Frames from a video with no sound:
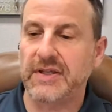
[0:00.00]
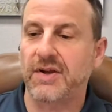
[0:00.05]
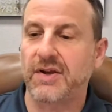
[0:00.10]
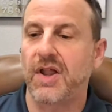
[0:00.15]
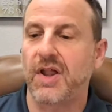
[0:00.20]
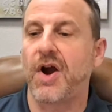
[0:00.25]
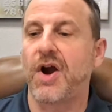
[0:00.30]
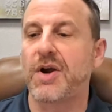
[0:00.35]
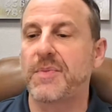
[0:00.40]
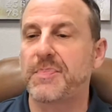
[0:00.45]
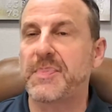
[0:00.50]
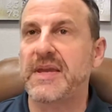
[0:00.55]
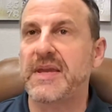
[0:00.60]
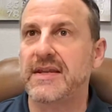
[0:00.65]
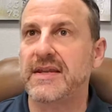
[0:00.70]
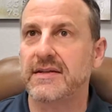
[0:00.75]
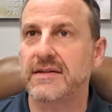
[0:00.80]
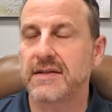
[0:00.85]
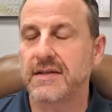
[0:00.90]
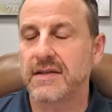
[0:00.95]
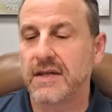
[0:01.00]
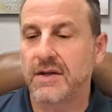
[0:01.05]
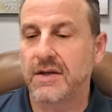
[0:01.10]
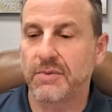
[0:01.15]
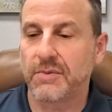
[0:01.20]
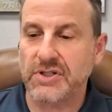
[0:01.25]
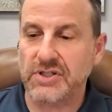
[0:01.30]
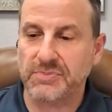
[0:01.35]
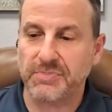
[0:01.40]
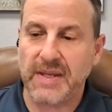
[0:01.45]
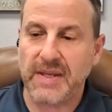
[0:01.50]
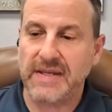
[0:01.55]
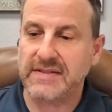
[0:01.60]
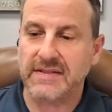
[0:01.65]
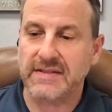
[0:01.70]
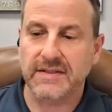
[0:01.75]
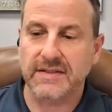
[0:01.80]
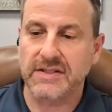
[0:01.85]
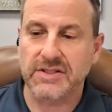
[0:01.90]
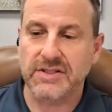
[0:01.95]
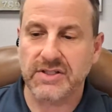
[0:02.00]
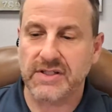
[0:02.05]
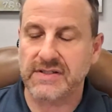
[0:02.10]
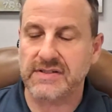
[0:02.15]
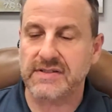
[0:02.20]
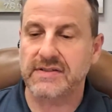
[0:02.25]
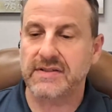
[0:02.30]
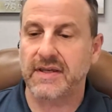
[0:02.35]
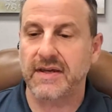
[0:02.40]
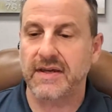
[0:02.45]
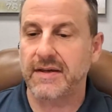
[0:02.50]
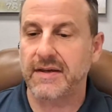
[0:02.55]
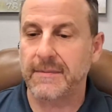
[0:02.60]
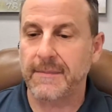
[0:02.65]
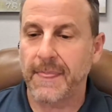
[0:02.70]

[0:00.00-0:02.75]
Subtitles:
what they call heartbeat, which is basically just